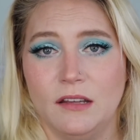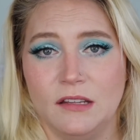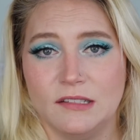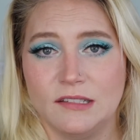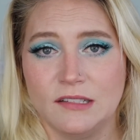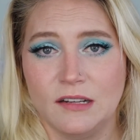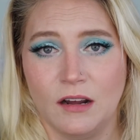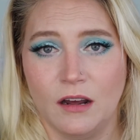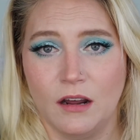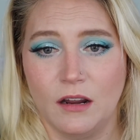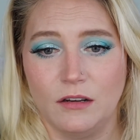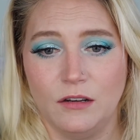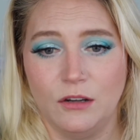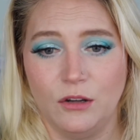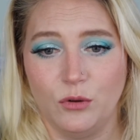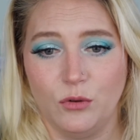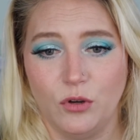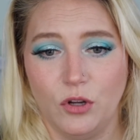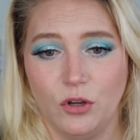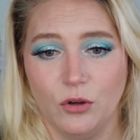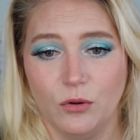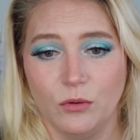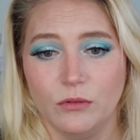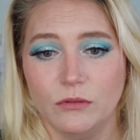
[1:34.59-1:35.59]
It's not new
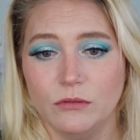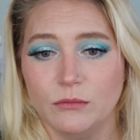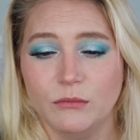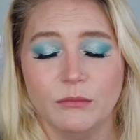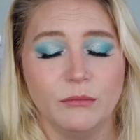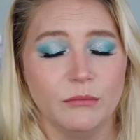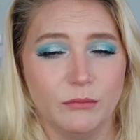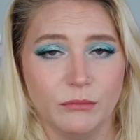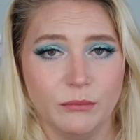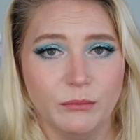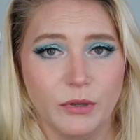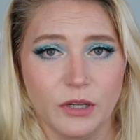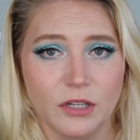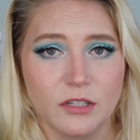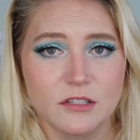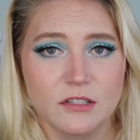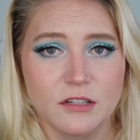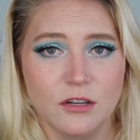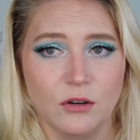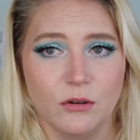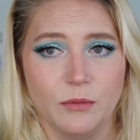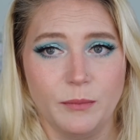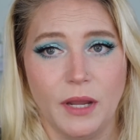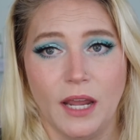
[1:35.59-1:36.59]
new, but it's
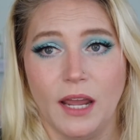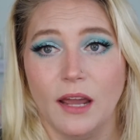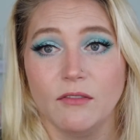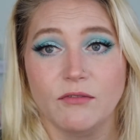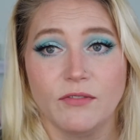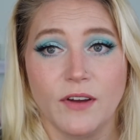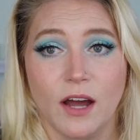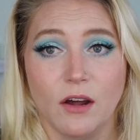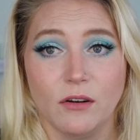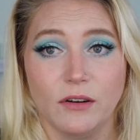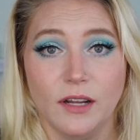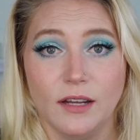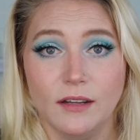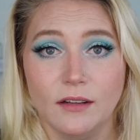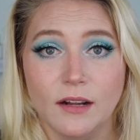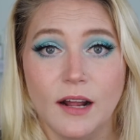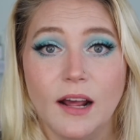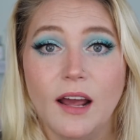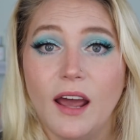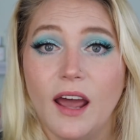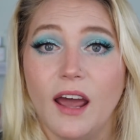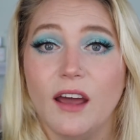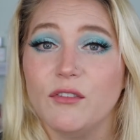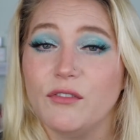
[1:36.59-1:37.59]
new to me. I found it
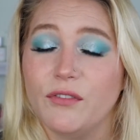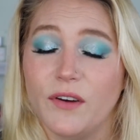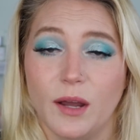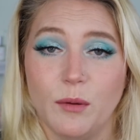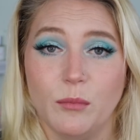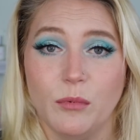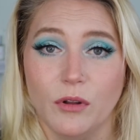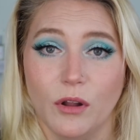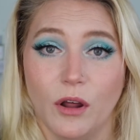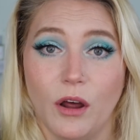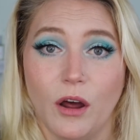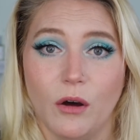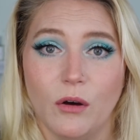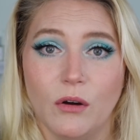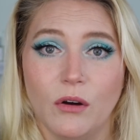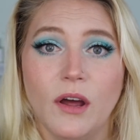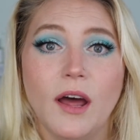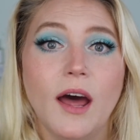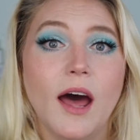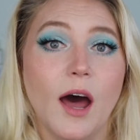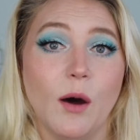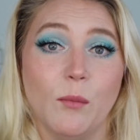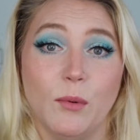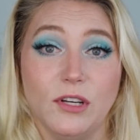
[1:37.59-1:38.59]
at Five Below.
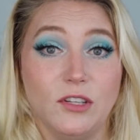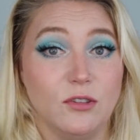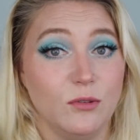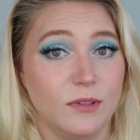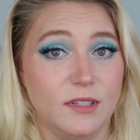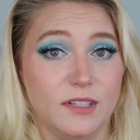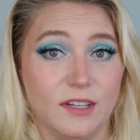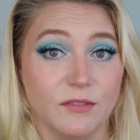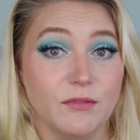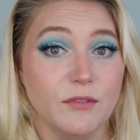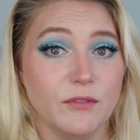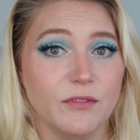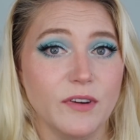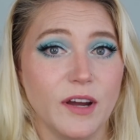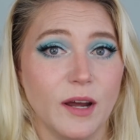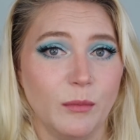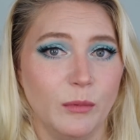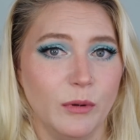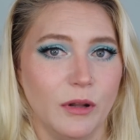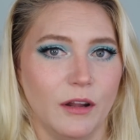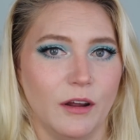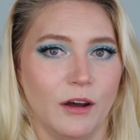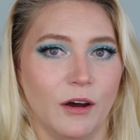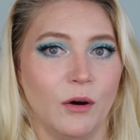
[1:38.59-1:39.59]
I went to a different Five
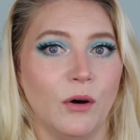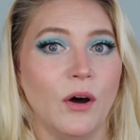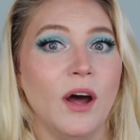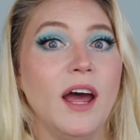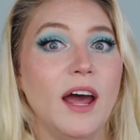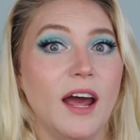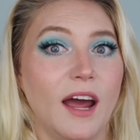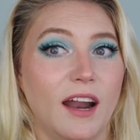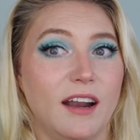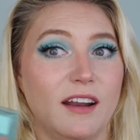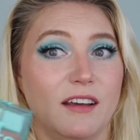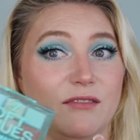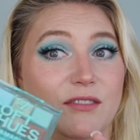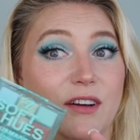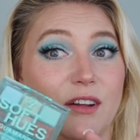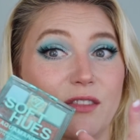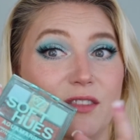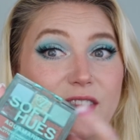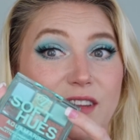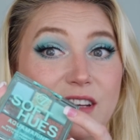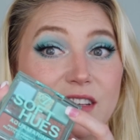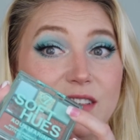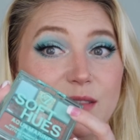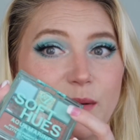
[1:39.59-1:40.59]
Below and I
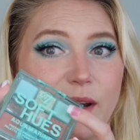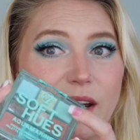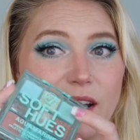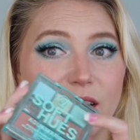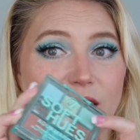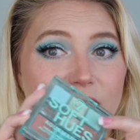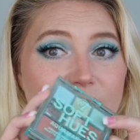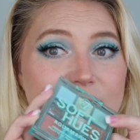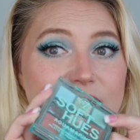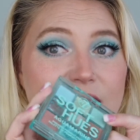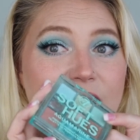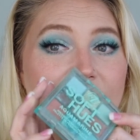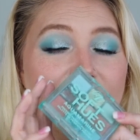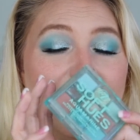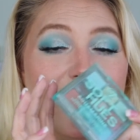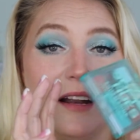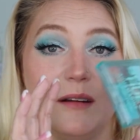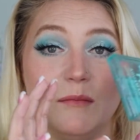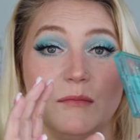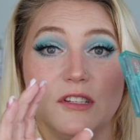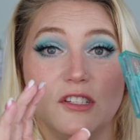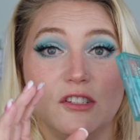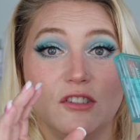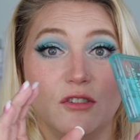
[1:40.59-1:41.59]
found these palettes.
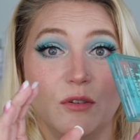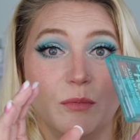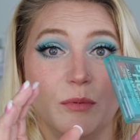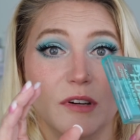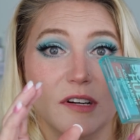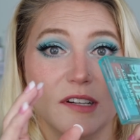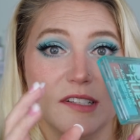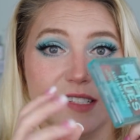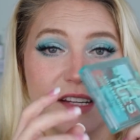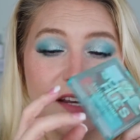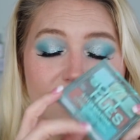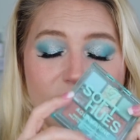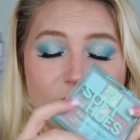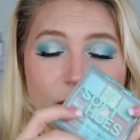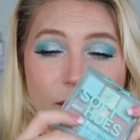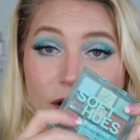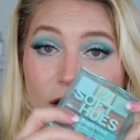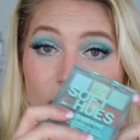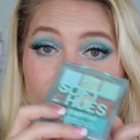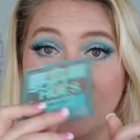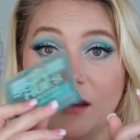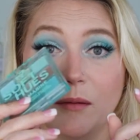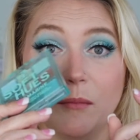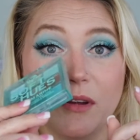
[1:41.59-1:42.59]
And I'm super excited
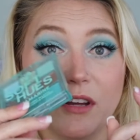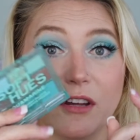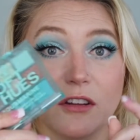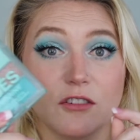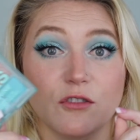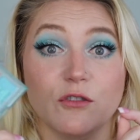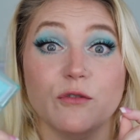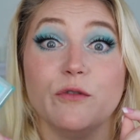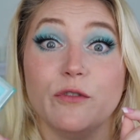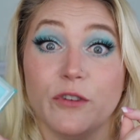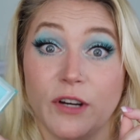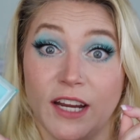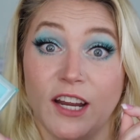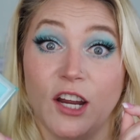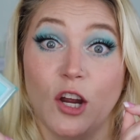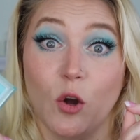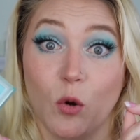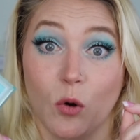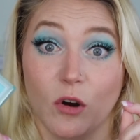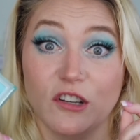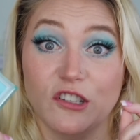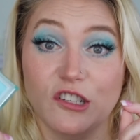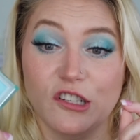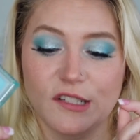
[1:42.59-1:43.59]
about it because they're freaking
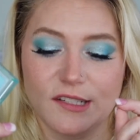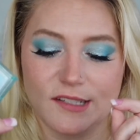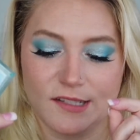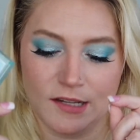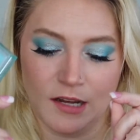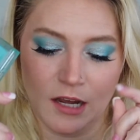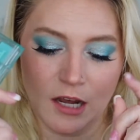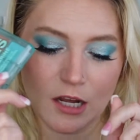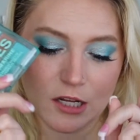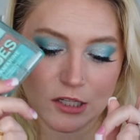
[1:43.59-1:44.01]
gorgeous.